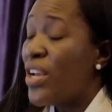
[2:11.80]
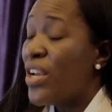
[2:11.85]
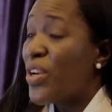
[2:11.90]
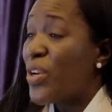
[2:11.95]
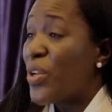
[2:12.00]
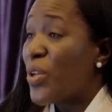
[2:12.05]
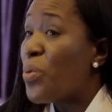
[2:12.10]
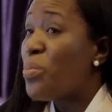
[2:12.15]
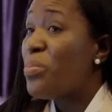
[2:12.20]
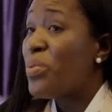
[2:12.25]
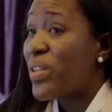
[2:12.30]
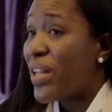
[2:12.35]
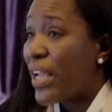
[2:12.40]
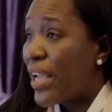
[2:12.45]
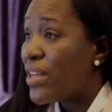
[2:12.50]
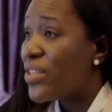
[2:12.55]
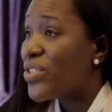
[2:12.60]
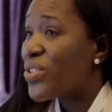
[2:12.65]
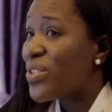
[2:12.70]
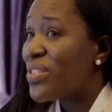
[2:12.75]
global
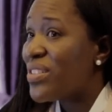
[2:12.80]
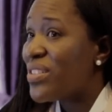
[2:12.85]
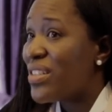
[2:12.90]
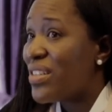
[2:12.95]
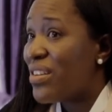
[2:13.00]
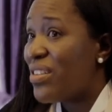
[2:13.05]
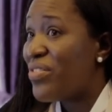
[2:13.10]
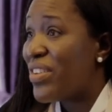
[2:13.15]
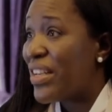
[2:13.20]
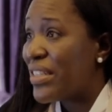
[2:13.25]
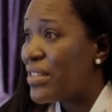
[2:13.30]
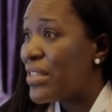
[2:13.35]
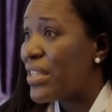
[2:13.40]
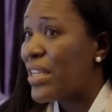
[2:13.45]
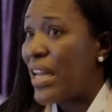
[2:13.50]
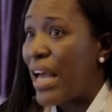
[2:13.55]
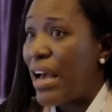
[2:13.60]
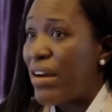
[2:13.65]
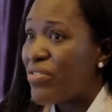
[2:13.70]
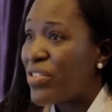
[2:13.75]
interest in investing
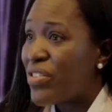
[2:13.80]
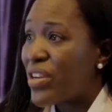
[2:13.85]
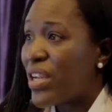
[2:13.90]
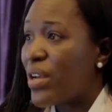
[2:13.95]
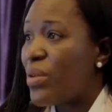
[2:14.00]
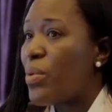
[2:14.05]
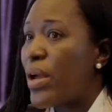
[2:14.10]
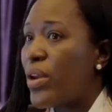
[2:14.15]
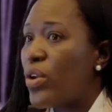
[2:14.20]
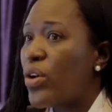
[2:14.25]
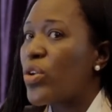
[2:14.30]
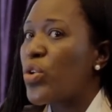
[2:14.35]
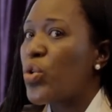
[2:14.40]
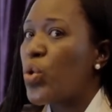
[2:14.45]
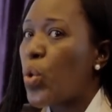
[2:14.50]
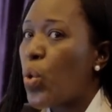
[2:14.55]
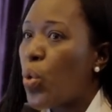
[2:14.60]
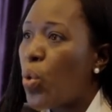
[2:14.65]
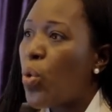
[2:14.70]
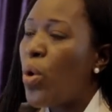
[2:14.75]
in Africa. Why not
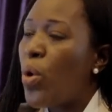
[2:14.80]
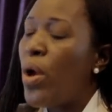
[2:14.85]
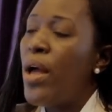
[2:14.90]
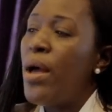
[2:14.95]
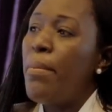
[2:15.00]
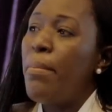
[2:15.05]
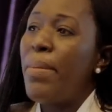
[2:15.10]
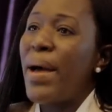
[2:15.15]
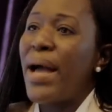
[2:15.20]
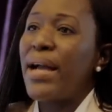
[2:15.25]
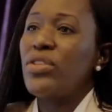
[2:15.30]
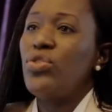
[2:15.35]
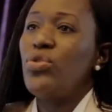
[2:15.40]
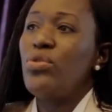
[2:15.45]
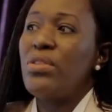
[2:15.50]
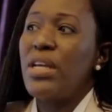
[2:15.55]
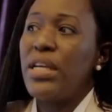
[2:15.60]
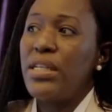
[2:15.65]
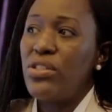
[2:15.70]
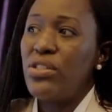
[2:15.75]
go back
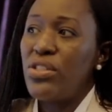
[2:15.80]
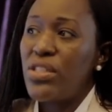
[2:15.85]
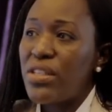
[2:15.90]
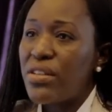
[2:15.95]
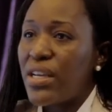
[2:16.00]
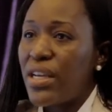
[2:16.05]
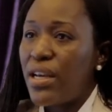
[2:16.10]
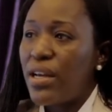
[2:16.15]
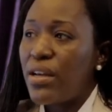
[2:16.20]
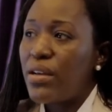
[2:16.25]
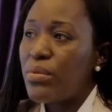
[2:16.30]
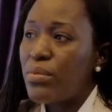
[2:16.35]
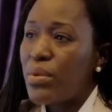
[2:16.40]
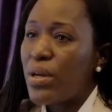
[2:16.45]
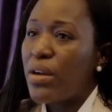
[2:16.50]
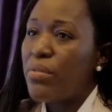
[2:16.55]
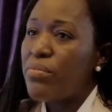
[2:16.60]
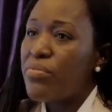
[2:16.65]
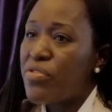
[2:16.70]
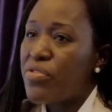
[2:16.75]
to Nigeria,
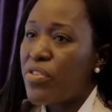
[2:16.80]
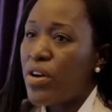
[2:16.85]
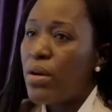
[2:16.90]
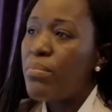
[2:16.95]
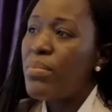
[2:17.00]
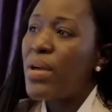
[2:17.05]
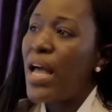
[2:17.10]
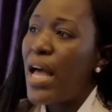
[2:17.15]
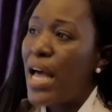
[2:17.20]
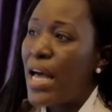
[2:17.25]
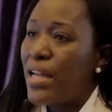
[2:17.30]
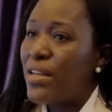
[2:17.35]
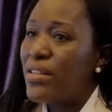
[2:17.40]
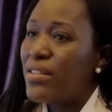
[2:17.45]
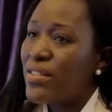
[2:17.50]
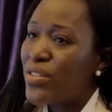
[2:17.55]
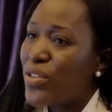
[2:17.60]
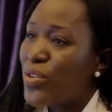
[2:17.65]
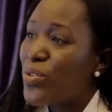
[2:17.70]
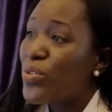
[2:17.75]
where I'm from,
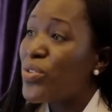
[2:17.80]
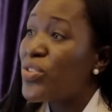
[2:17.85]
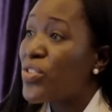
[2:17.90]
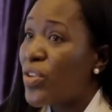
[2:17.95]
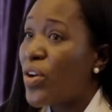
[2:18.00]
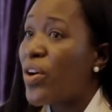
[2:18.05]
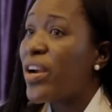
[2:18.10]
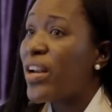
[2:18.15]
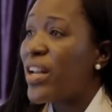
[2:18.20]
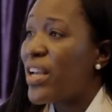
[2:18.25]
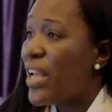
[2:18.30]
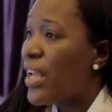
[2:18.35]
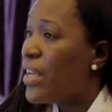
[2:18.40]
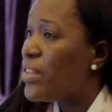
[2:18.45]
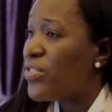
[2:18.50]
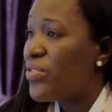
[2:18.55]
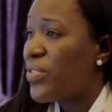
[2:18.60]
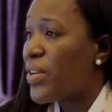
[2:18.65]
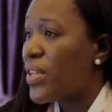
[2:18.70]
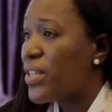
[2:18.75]
and go start a
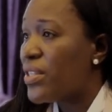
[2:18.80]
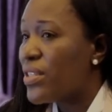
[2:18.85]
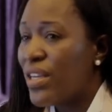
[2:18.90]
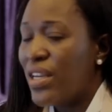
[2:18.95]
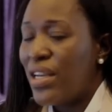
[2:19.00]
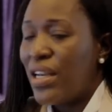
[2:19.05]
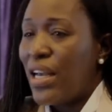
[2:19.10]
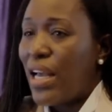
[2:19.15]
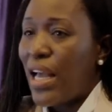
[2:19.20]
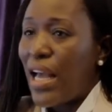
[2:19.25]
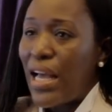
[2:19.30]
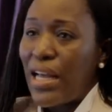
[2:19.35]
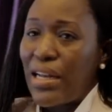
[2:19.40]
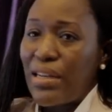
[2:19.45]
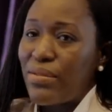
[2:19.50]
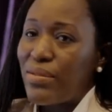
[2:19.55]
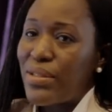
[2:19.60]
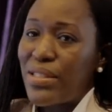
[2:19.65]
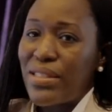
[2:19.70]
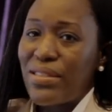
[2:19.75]
hedge fund? And
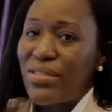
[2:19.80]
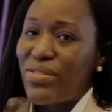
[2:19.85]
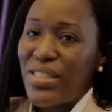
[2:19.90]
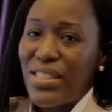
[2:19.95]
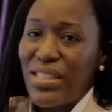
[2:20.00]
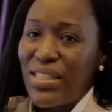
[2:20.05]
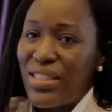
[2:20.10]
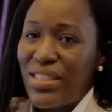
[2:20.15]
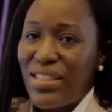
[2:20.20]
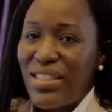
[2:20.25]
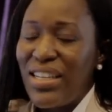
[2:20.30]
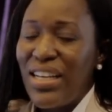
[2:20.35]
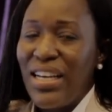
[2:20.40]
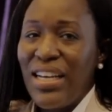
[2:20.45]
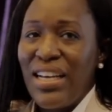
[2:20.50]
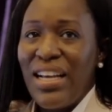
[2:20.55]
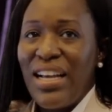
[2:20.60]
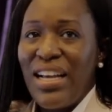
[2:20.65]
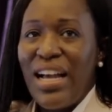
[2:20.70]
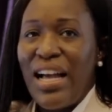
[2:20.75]
it was really
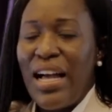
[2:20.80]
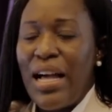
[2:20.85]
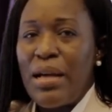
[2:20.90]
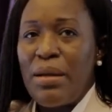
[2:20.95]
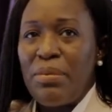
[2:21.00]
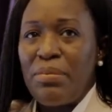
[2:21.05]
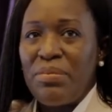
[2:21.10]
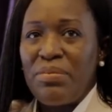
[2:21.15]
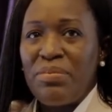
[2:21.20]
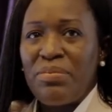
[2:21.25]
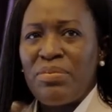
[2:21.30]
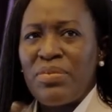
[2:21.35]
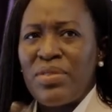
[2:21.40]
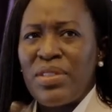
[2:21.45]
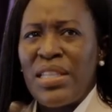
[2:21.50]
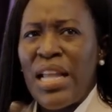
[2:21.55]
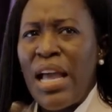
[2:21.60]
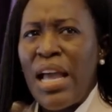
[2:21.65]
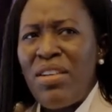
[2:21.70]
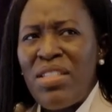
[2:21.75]
um,
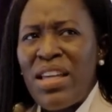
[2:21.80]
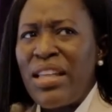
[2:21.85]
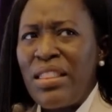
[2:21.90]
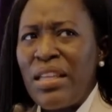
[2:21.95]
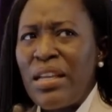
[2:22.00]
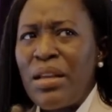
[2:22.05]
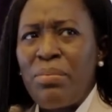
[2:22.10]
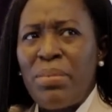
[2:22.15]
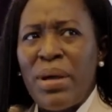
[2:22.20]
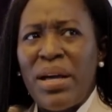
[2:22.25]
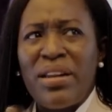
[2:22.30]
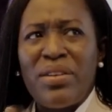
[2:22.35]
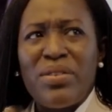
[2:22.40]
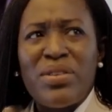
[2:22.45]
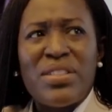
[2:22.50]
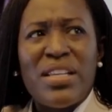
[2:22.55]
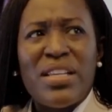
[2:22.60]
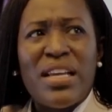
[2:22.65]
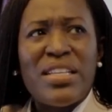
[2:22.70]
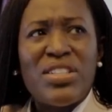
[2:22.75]
now I think about it, it
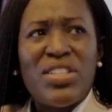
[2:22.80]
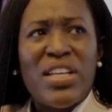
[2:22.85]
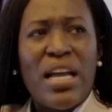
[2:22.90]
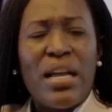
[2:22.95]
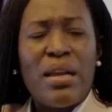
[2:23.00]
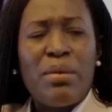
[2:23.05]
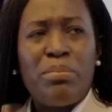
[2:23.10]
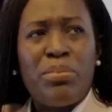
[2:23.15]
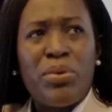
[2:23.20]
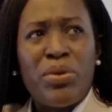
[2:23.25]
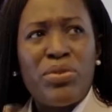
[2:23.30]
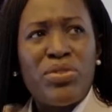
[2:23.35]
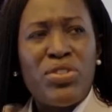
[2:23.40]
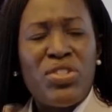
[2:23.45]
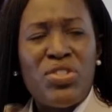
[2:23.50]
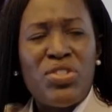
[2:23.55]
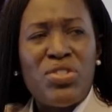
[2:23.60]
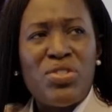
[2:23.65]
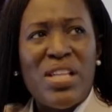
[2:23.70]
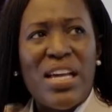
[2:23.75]
was actually kind of bold
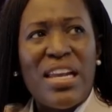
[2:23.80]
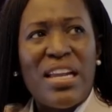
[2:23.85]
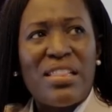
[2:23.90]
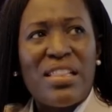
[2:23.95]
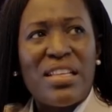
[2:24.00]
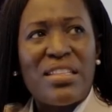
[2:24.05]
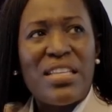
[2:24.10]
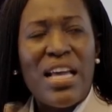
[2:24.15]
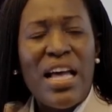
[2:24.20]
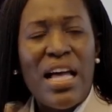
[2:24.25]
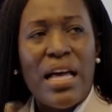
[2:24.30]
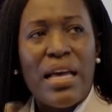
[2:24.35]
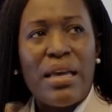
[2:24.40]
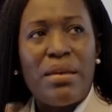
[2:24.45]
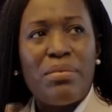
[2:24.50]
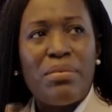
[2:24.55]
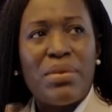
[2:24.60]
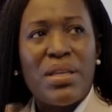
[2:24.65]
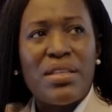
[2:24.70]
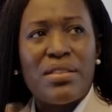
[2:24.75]
to do that at the
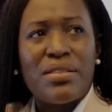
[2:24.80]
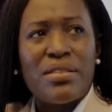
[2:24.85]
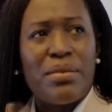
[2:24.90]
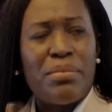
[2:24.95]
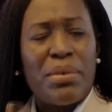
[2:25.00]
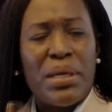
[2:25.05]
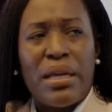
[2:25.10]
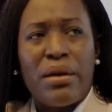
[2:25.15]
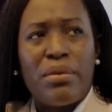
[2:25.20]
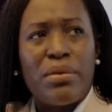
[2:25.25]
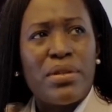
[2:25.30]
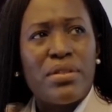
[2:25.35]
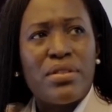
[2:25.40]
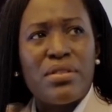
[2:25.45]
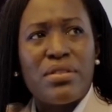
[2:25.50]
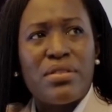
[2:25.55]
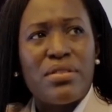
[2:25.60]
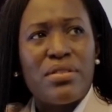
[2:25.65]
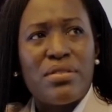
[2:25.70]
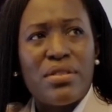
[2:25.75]
time because I mean, I
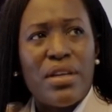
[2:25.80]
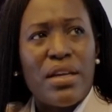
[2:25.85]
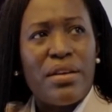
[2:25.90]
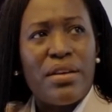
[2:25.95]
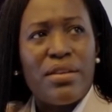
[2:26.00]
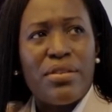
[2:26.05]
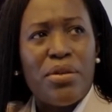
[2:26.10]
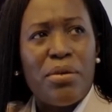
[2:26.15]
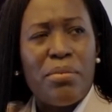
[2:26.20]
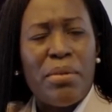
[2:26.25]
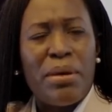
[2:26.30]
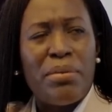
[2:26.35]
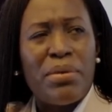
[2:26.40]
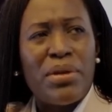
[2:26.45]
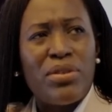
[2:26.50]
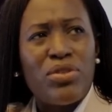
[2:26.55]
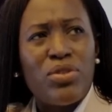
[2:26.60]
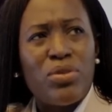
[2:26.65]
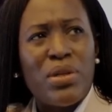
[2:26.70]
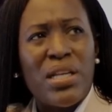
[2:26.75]
was, I don't know,
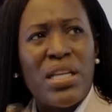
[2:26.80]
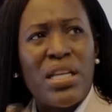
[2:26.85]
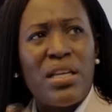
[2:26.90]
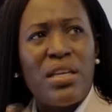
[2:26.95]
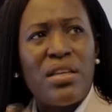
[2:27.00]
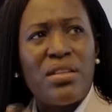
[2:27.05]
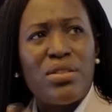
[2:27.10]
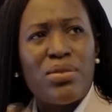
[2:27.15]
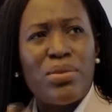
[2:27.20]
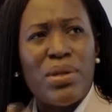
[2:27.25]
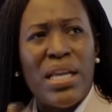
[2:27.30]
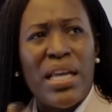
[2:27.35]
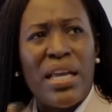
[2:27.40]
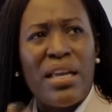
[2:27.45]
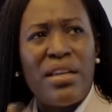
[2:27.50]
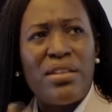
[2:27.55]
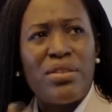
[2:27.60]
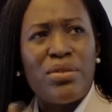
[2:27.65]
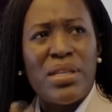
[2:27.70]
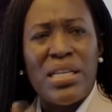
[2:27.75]
maybe 20,
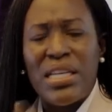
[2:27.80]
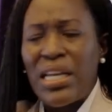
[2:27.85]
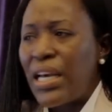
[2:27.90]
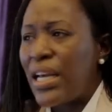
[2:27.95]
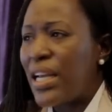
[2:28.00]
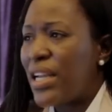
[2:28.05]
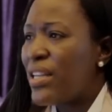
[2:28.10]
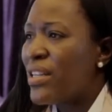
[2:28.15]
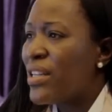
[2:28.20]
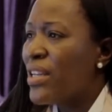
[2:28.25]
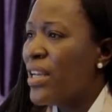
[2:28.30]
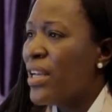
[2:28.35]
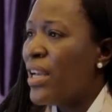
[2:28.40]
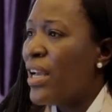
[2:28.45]
28, 29.